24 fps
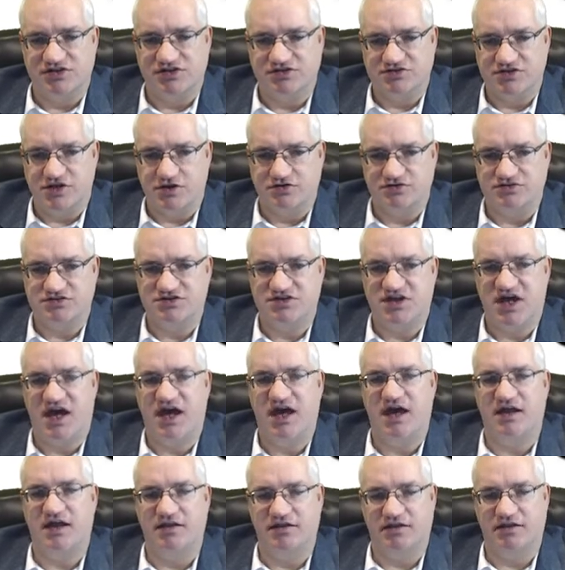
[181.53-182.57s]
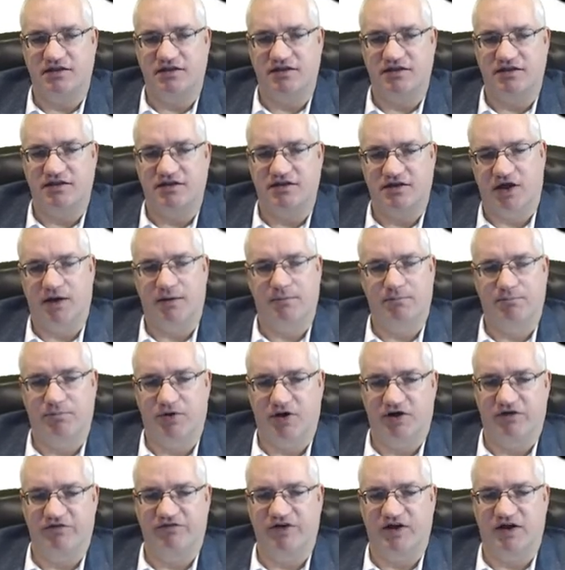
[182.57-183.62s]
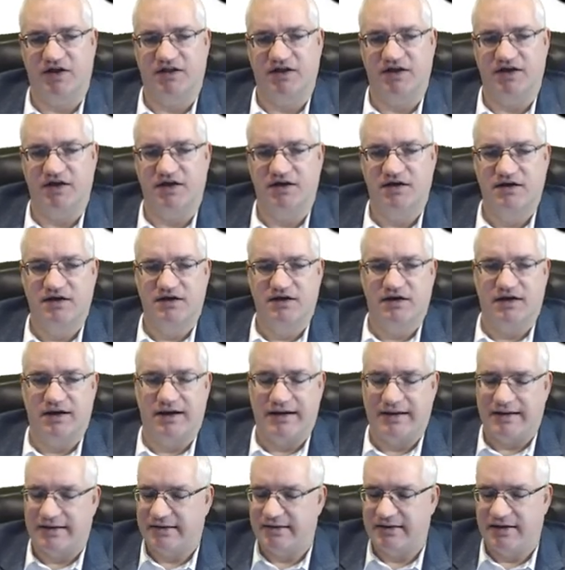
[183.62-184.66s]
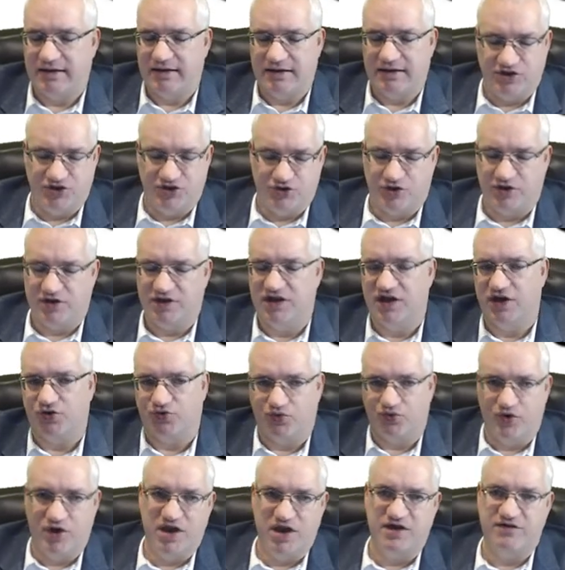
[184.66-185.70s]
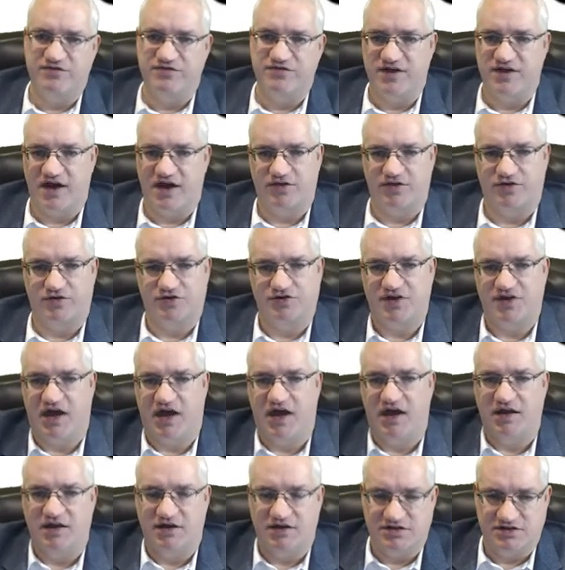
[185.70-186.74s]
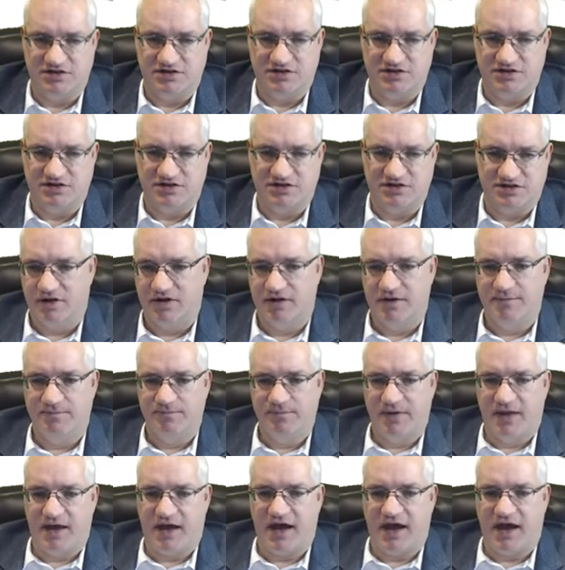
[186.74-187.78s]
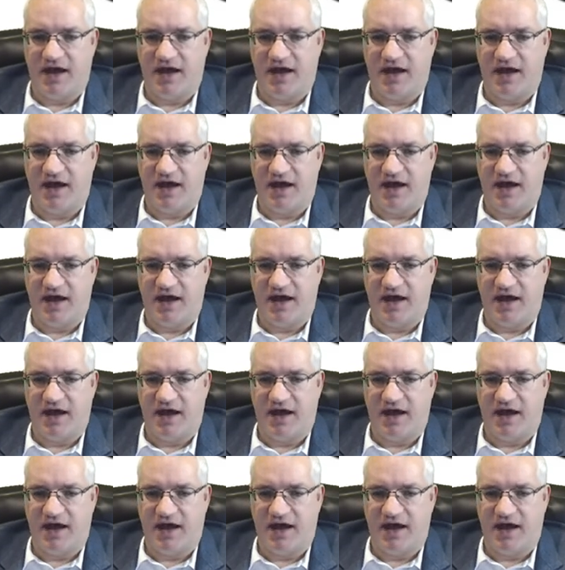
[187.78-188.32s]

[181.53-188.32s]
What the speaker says: is those 10 that are working perfectly, and you can get rid of the other 10 and still have a